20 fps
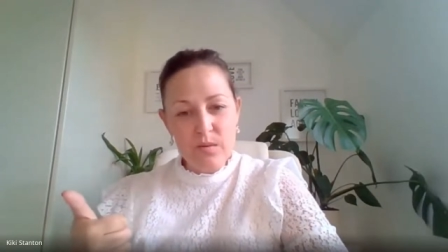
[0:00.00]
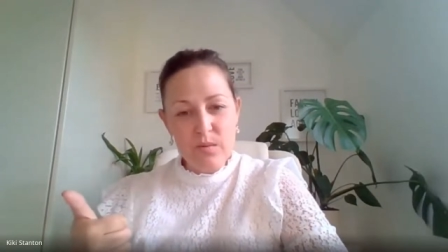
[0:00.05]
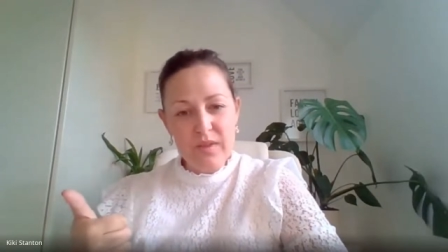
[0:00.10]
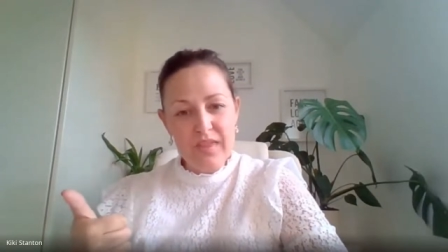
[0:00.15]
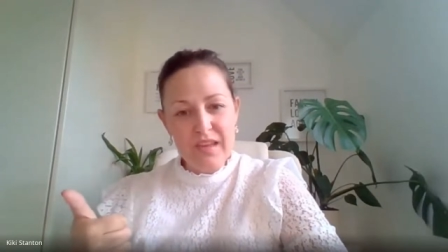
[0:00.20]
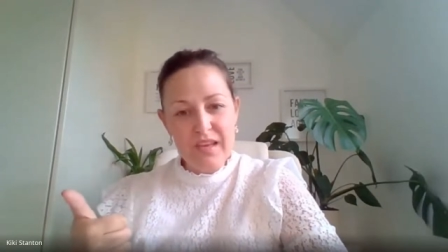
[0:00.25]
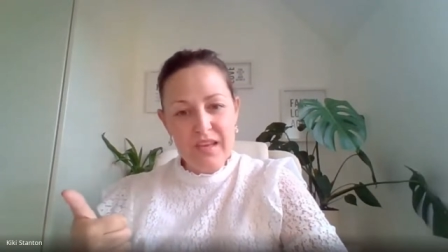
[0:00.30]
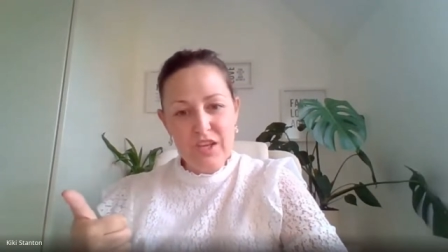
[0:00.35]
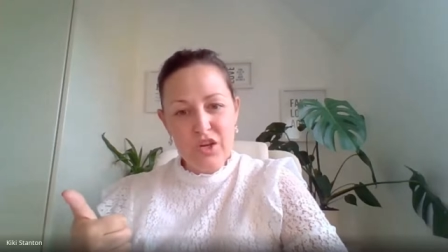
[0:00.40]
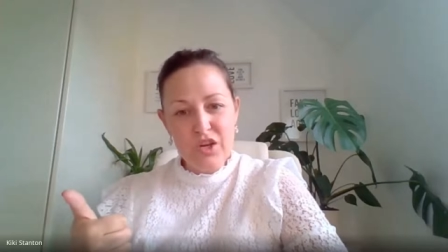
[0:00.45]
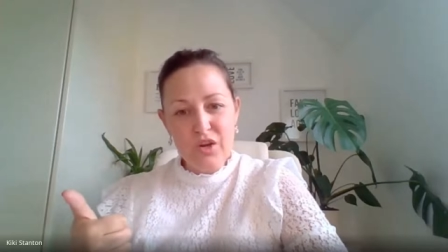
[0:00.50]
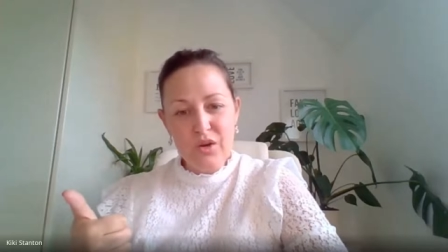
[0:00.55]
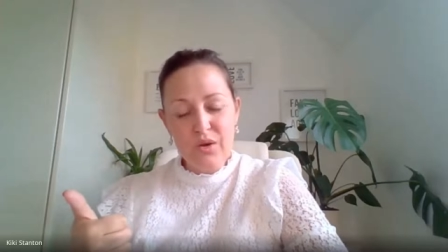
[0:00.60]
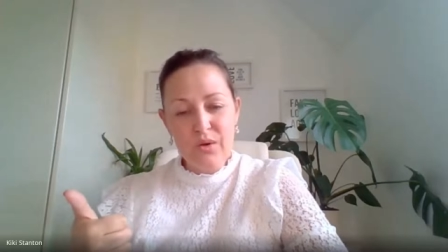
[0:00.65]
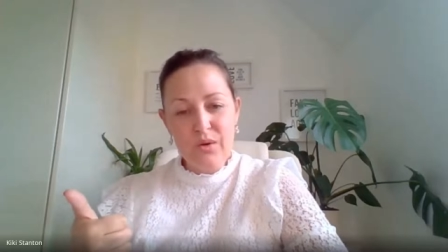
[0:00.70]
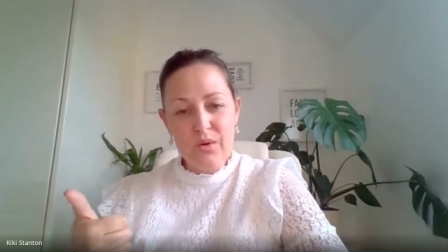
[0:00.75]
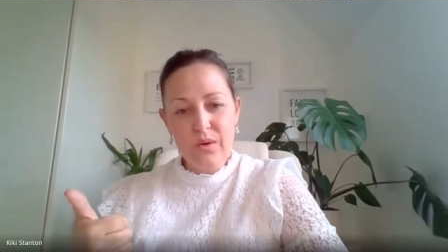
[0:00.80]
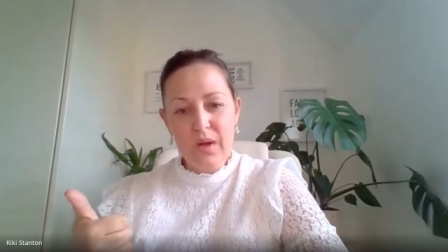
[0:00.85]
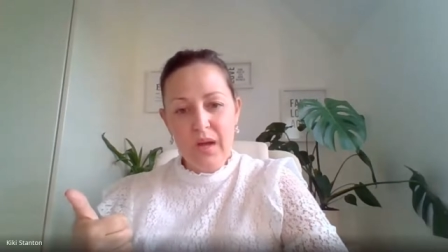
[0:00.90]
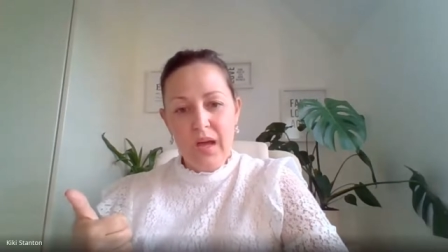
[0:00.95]
within
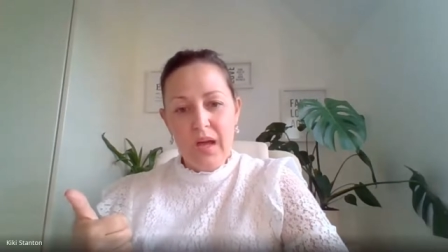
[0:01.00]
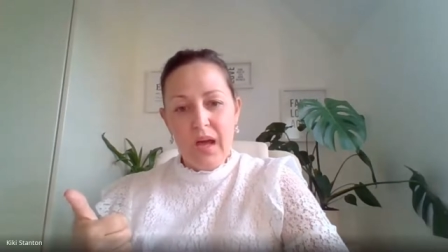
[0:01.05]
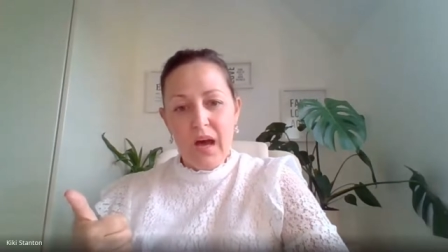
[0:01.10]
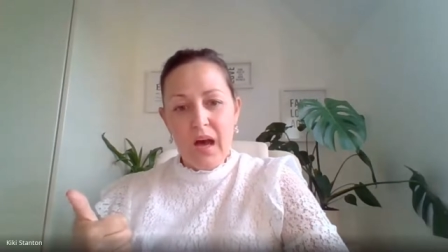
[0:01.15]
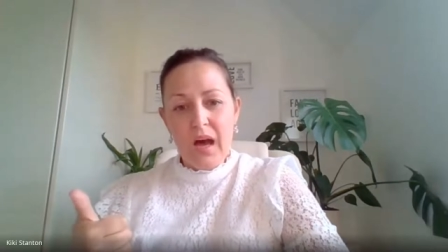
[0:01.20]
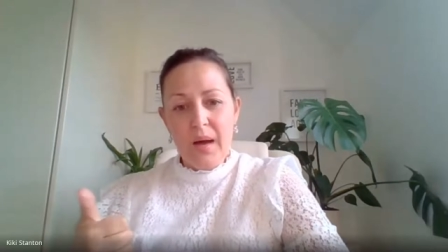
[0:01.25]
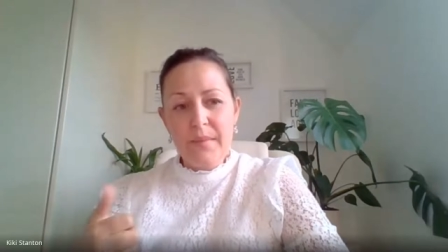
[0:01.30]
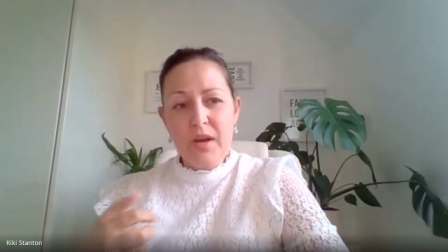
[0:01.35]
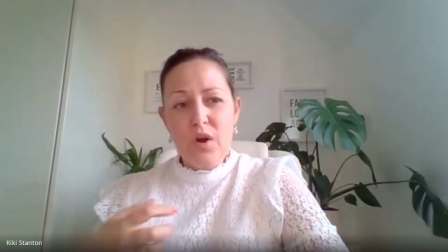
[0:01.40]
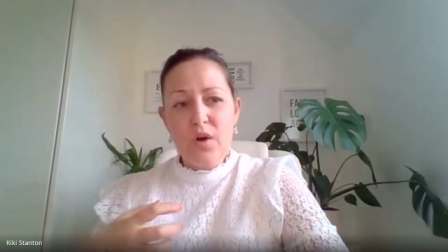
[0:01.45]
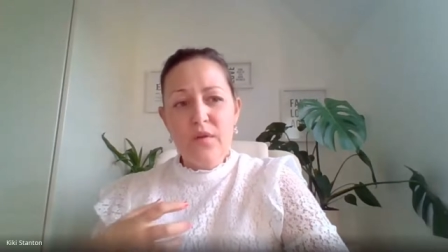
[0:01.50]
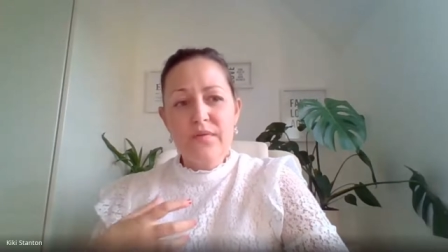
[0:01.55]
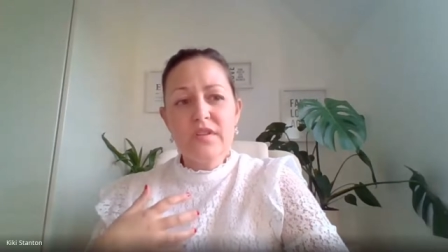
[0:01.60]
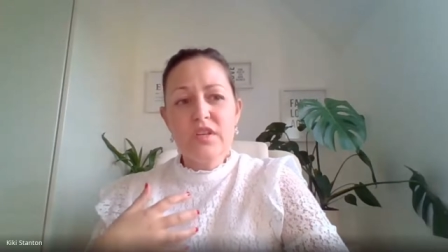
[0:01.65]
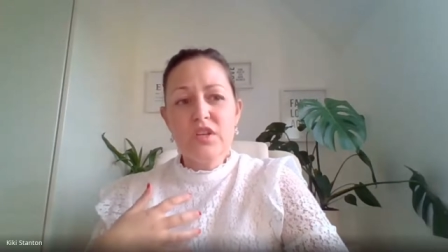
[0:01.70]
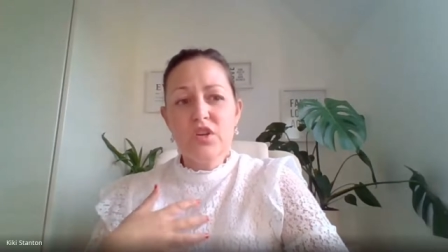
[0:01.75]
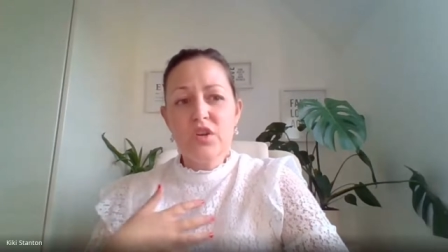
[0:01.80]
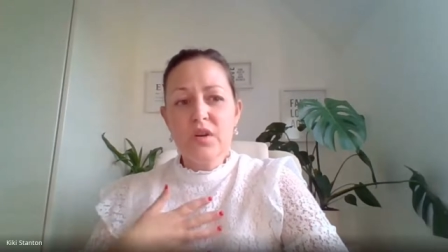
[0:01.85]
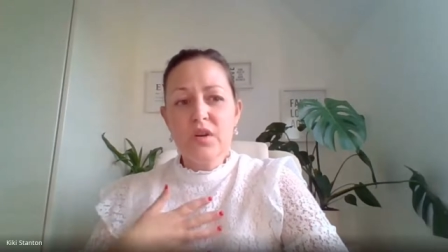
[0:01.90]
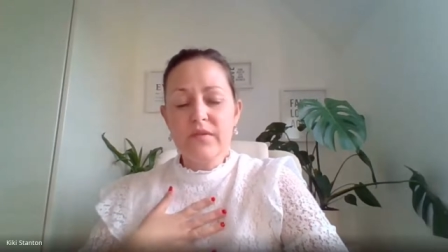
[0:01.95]
you, um, and
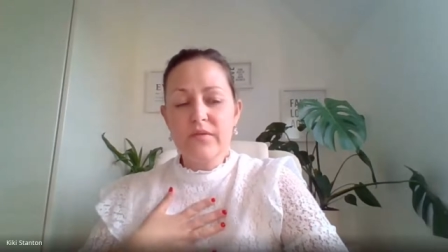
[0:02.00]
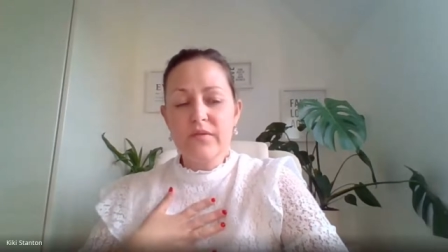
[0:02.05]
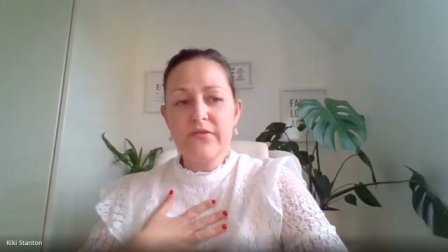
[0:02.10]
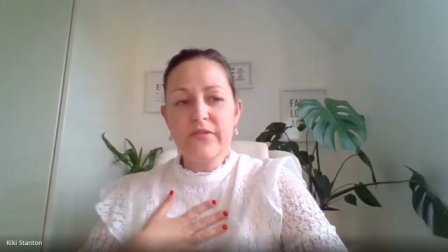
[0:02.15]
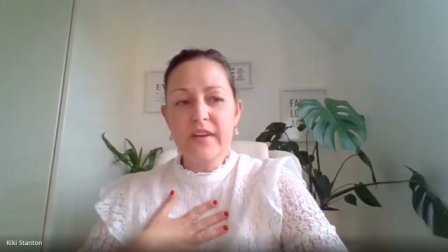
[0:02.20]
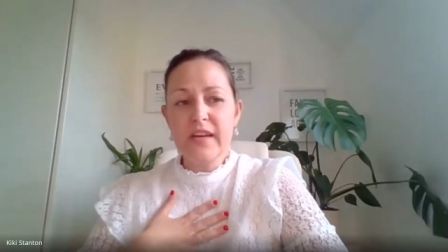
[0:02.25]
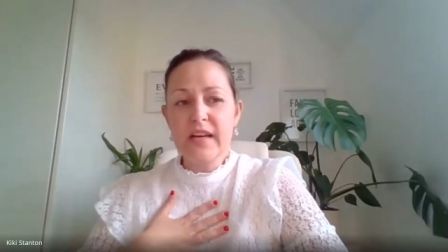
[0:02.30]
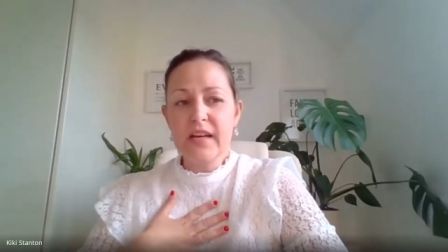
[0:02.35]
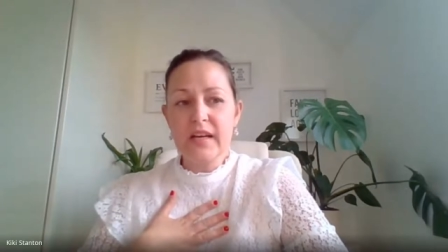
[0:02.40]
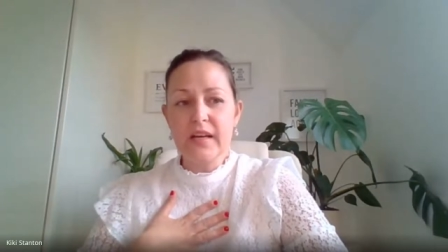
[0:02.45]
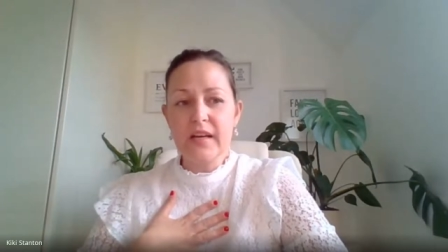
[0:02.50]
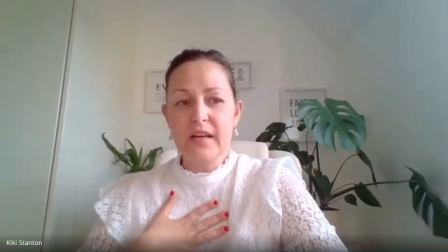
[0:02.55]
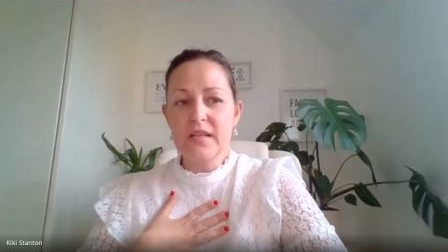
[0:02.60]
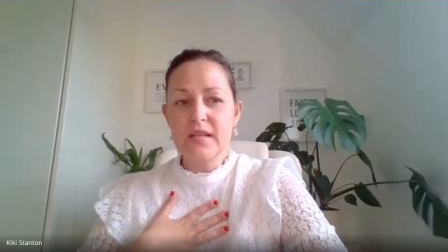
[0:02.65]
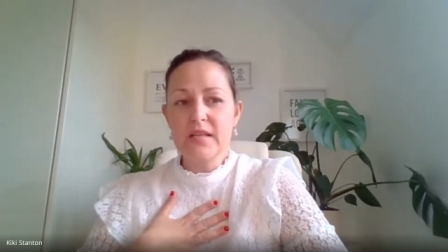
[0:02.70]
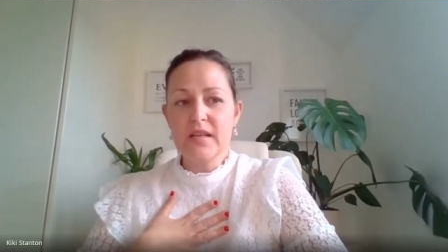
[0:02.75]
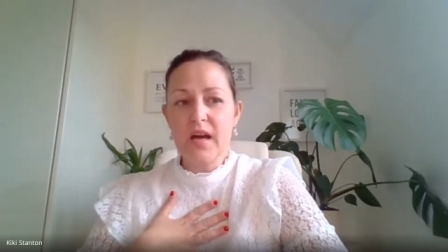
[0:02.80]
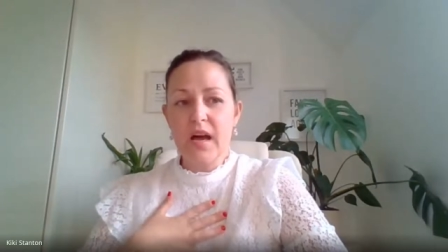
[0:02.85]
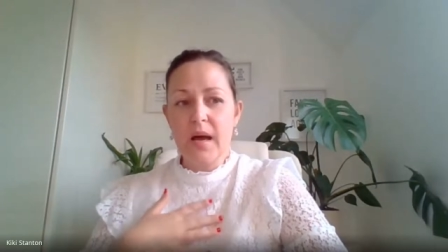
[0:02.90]
often you can feel it.